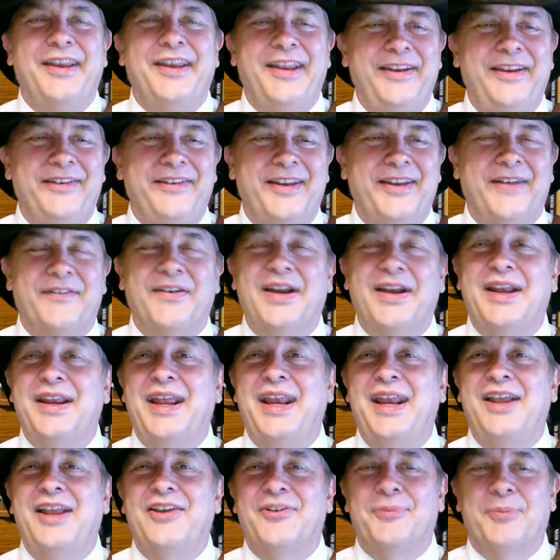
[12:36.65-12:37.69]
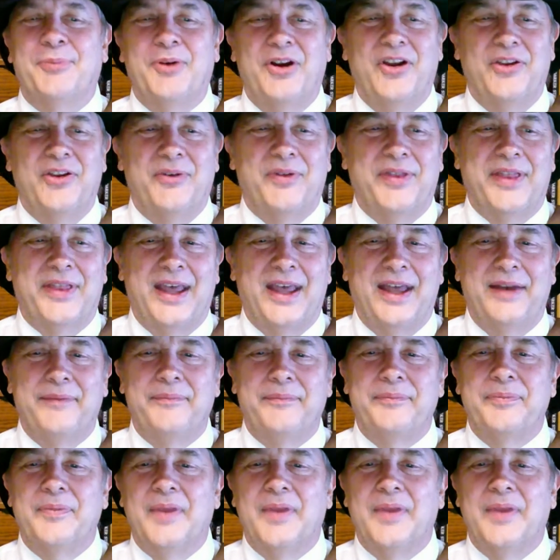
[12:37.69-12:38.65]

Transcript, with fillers: He's never had any experience with that.